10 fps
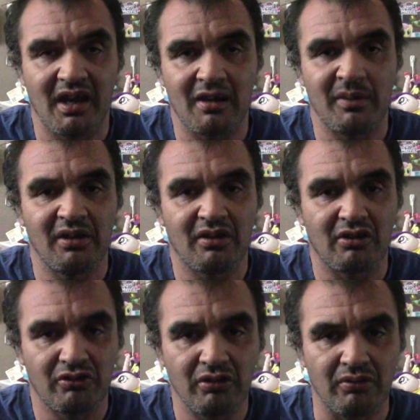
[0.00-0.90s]
animated
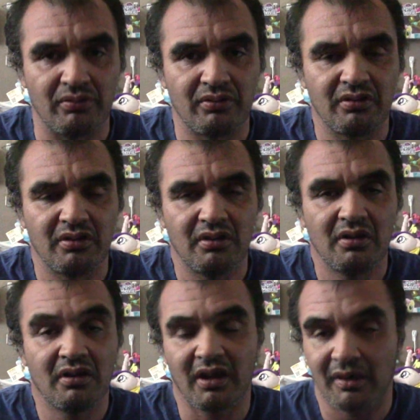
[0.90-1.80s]
cartoons,
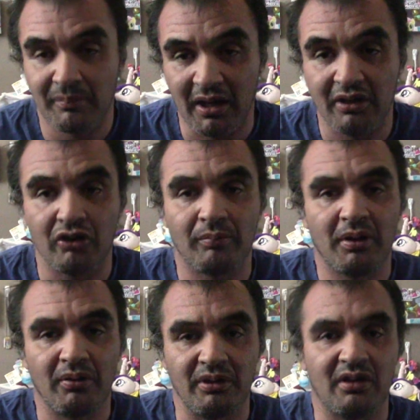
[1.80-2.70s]
like My Little
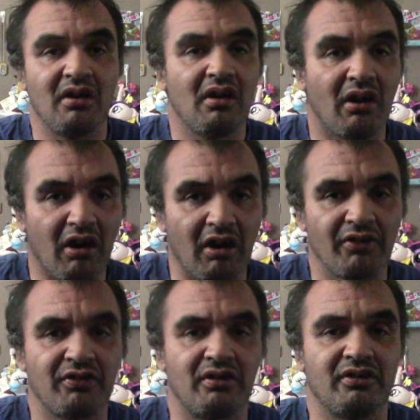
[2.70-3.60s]
Pony,
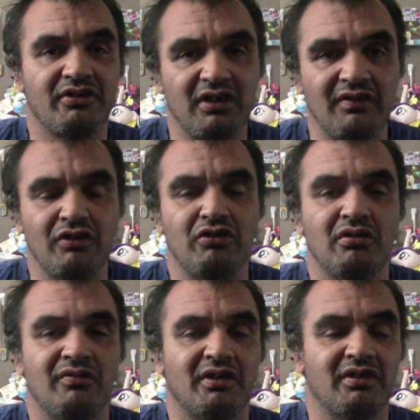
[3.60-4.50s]
Arthur, Steven
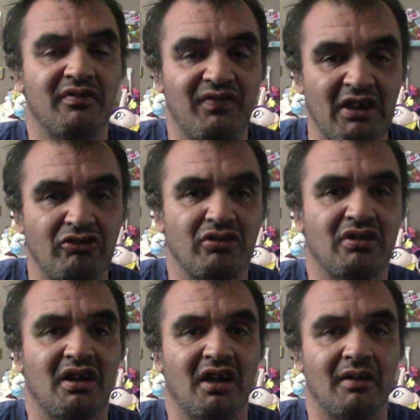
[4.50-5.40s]
Universe, Adventure
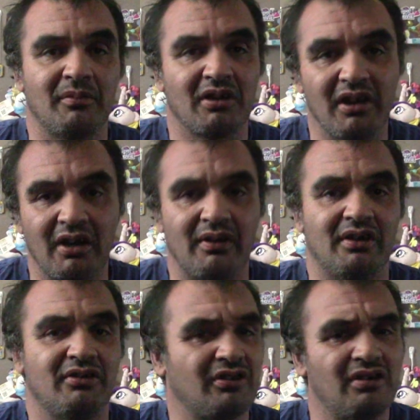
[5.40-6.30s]
Time,
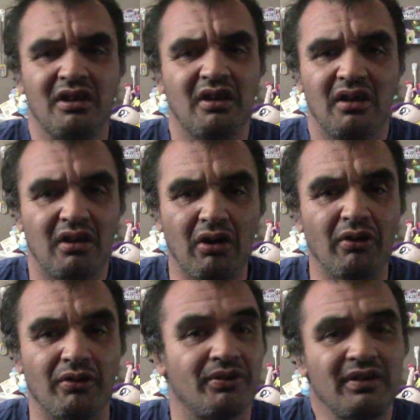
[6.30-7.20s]
Clarence, and, and
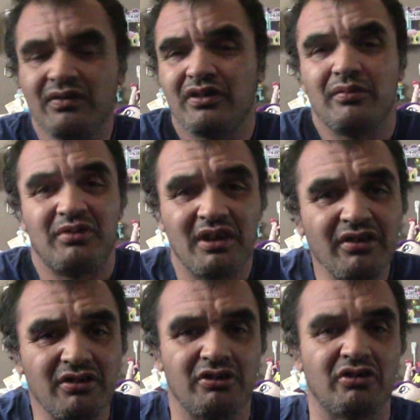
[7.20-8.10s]
all those. Even some
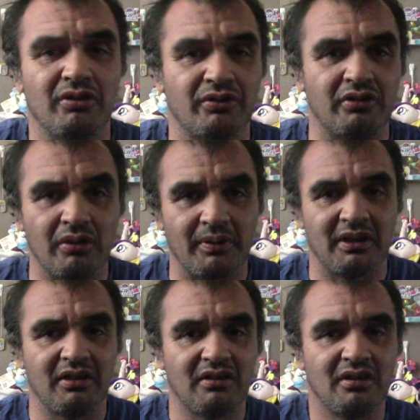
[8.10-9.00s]
Disney shows are doing
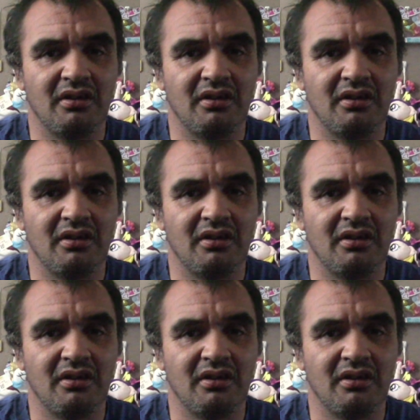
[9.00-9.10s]
it.